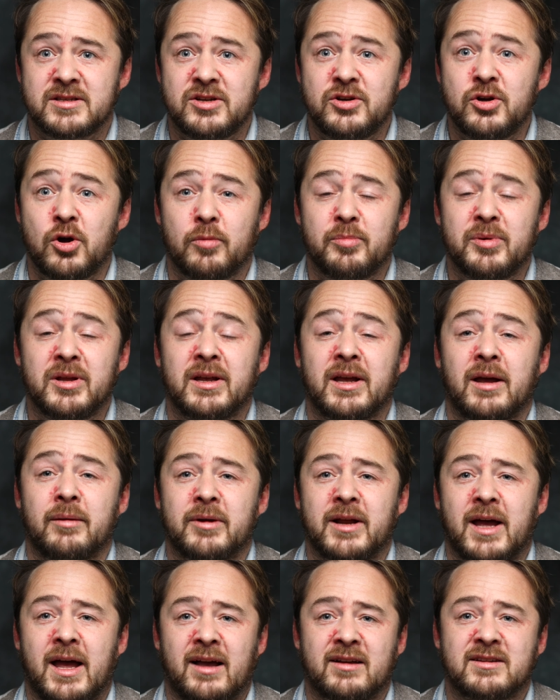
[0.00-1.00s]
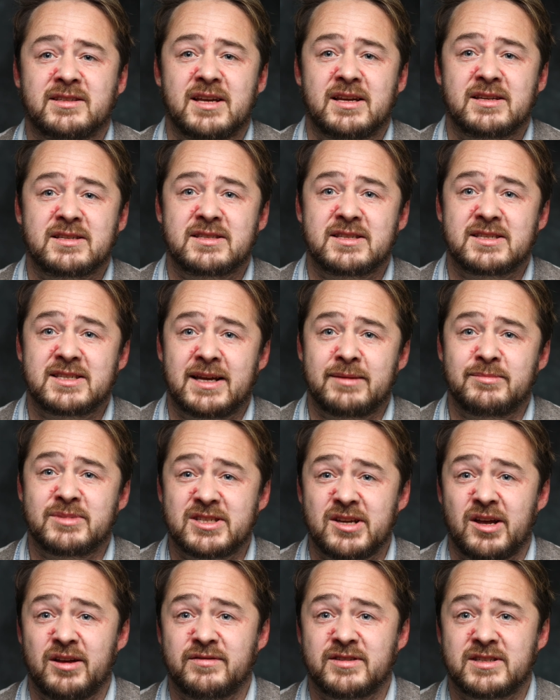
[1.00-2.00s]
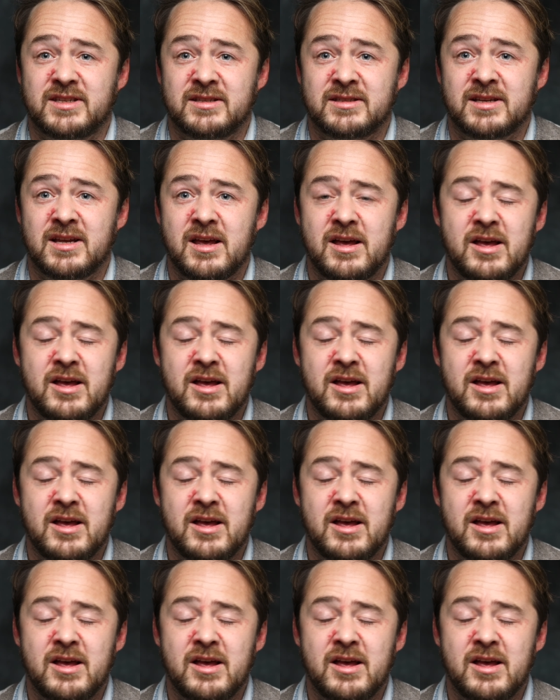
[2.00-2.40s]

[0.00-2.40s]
not being able to access the same services,